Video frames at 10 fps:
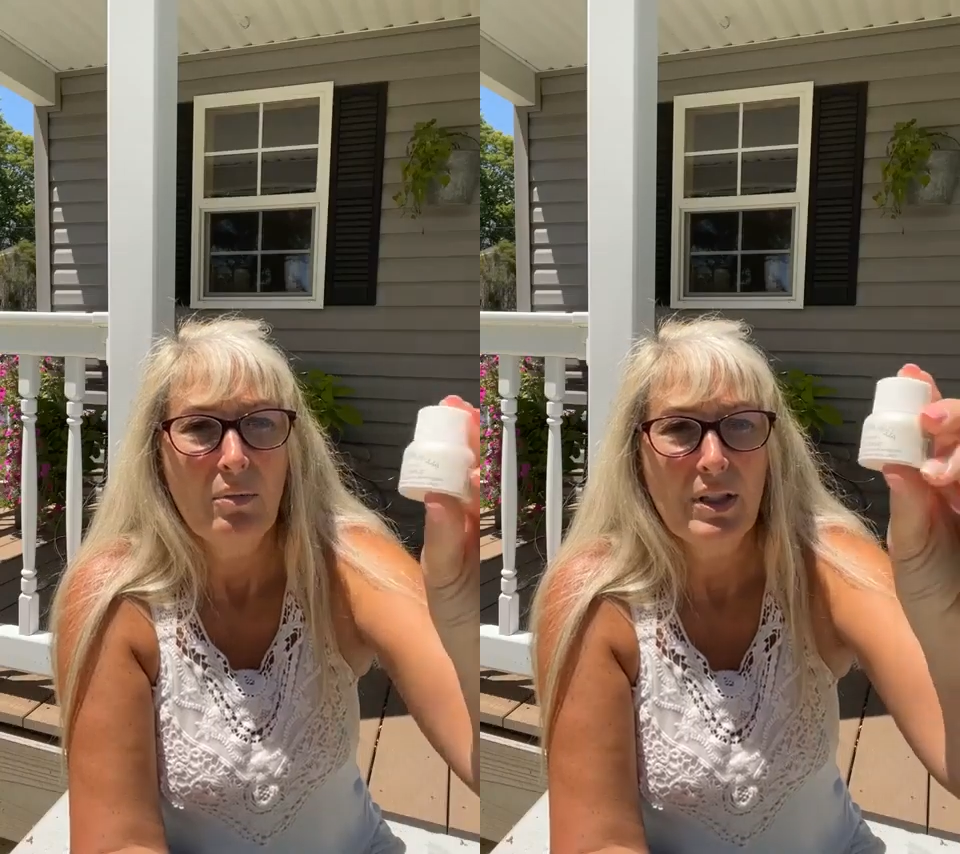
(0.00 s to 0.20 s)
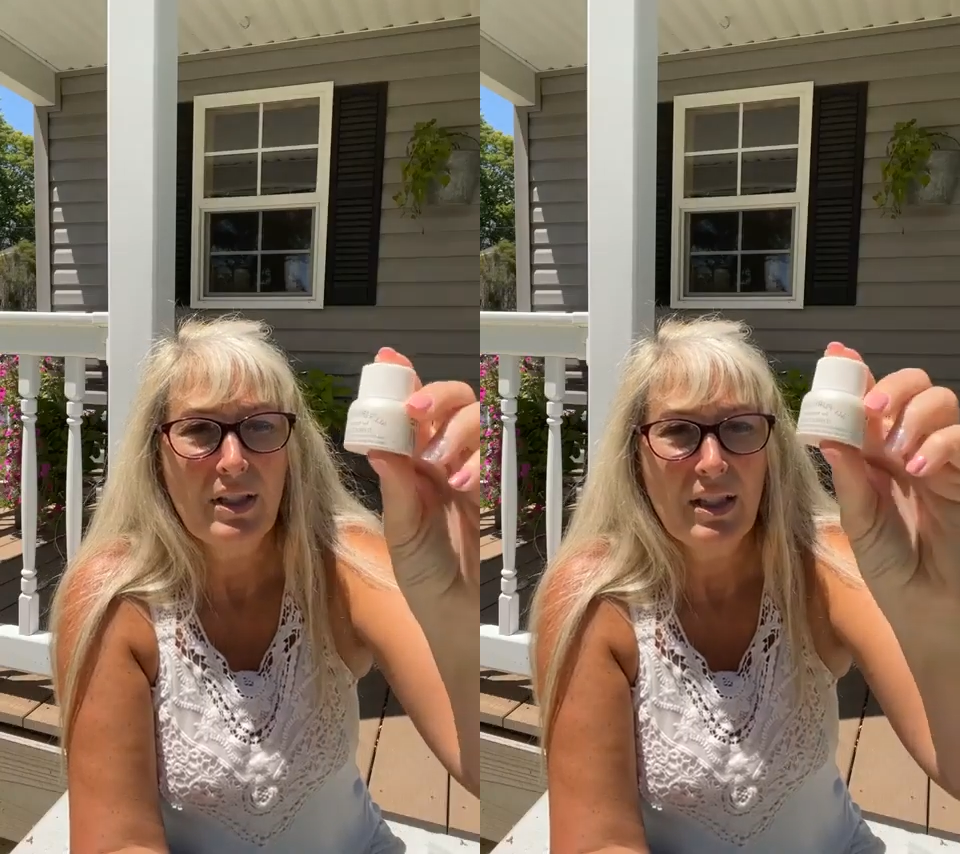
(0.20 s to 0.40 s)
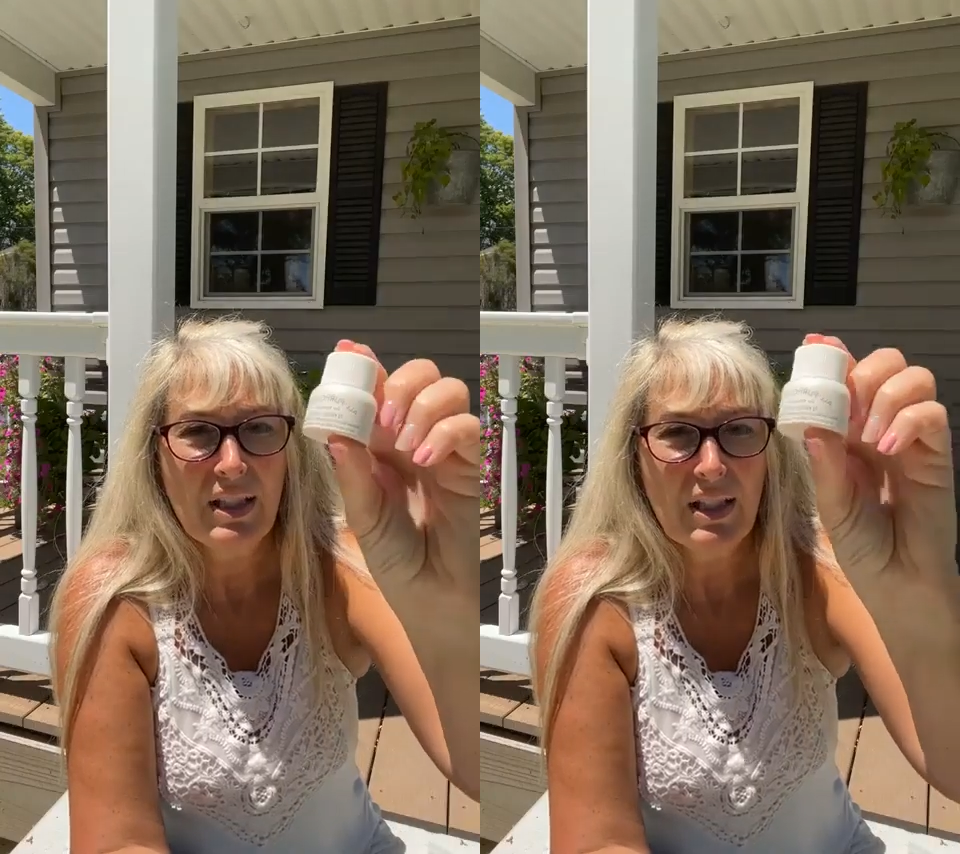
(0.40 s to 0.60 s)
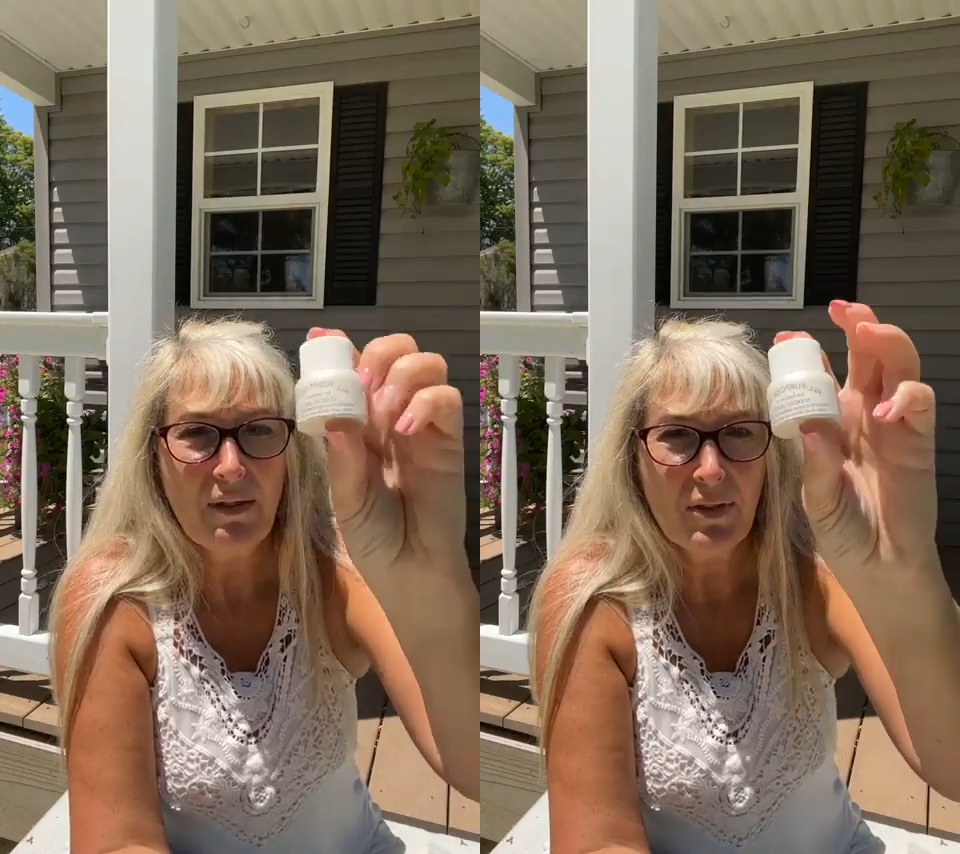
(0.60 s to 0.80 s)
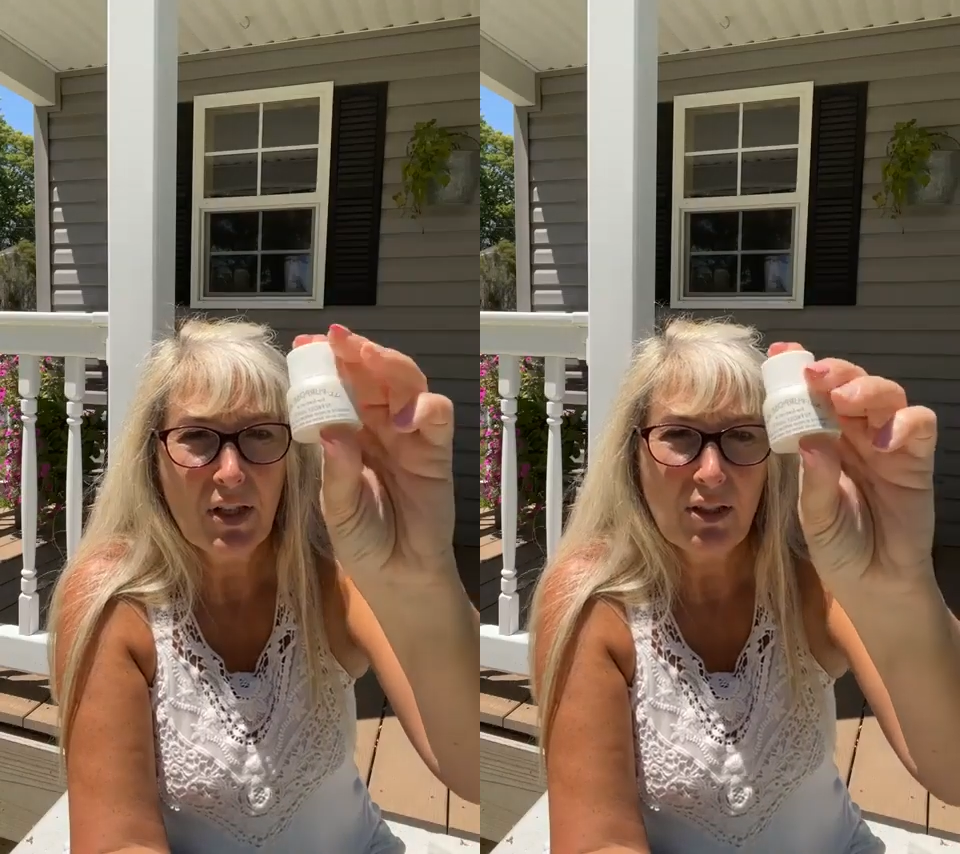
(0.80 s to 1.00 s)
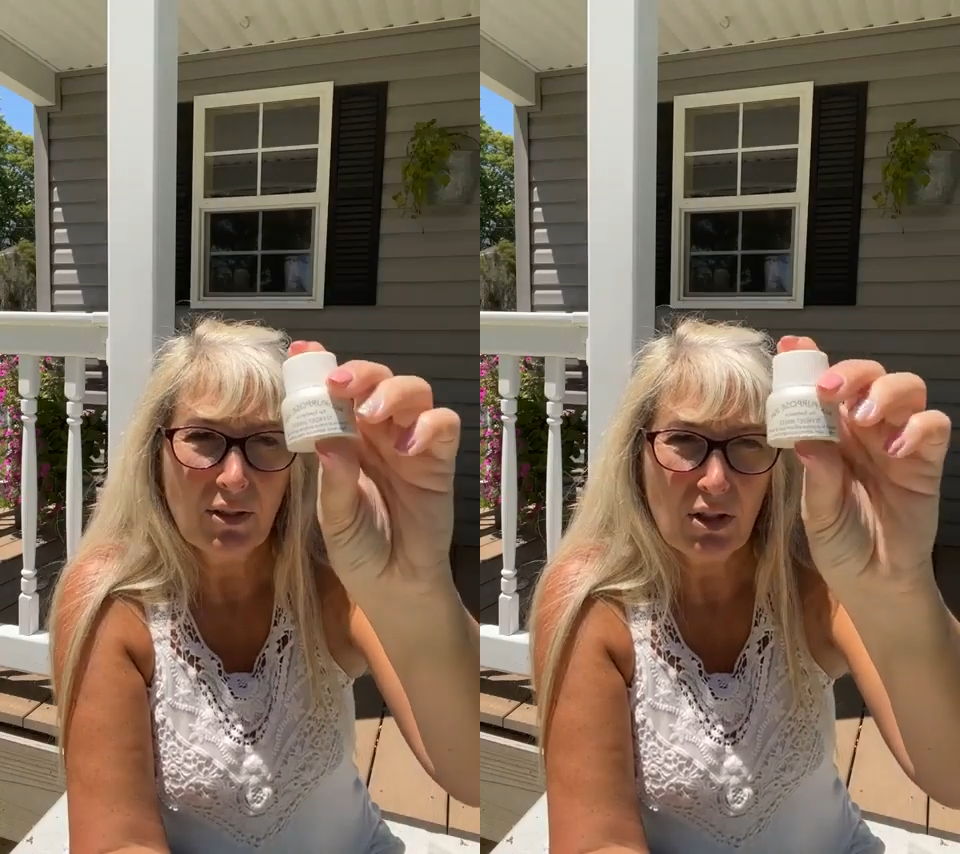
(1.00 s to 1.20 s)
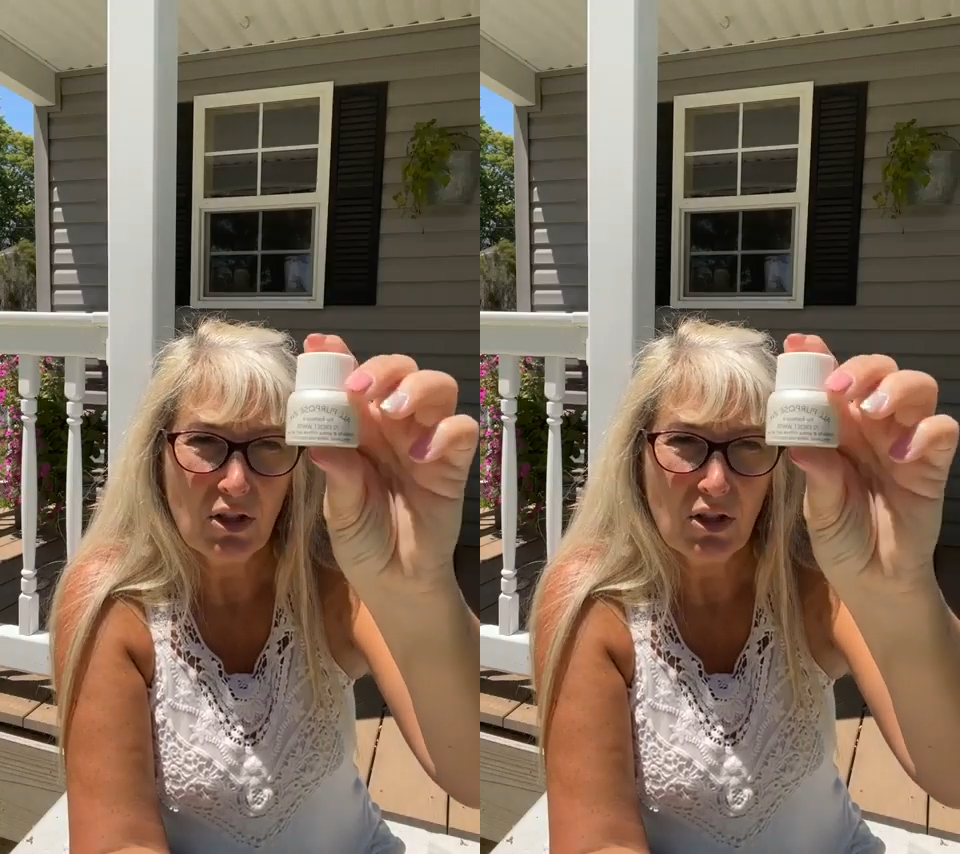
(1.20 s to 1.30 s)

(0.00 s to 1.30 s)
was this stuff called